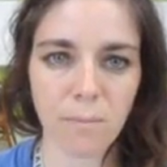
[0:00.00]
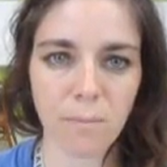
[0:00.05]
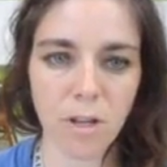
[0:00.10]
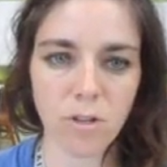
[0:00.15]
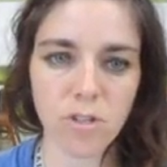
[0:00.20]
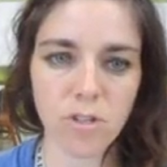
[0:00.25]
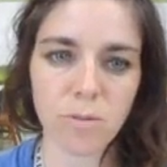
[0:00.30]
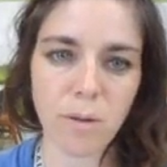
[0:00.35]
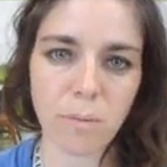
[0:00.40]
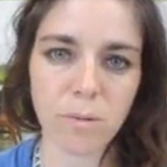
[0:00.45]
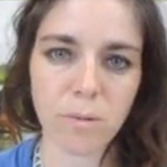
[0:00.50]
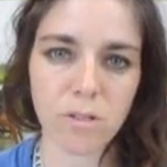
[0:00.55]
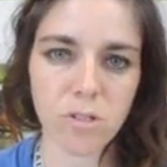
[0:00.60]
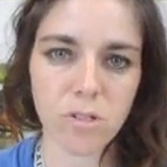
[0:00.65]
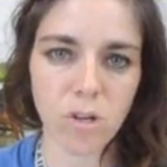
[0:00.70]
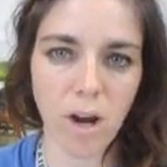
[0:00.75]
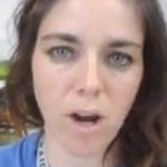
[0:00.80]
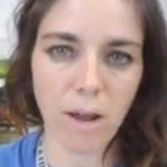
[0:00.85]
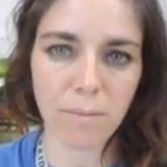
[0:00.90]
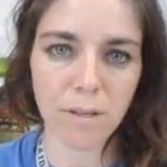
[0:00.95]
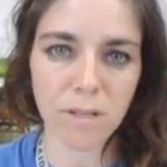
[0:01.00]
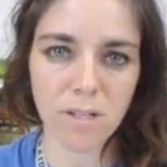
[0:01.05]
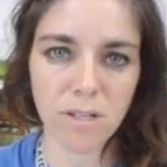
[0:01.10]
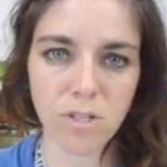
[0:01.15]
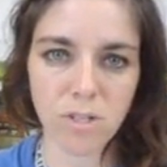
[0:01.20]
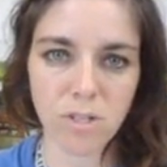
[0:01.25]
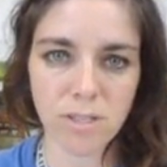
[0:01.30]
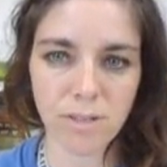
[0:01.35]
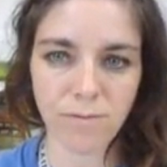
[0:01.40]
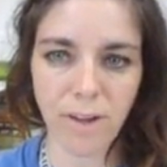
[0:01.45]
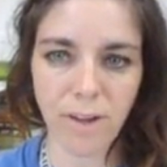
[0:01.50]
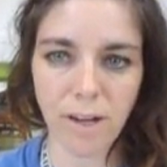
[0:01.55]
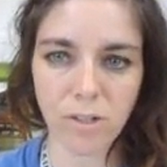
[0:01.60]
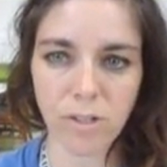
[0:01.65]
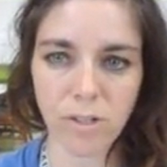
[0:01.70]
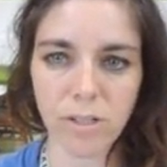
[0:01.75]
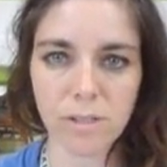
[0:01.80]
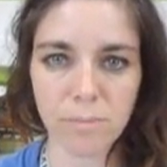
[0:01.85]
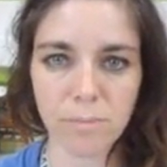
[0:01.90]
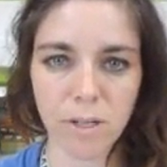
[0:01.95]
and you should be able to describe conditions in factories.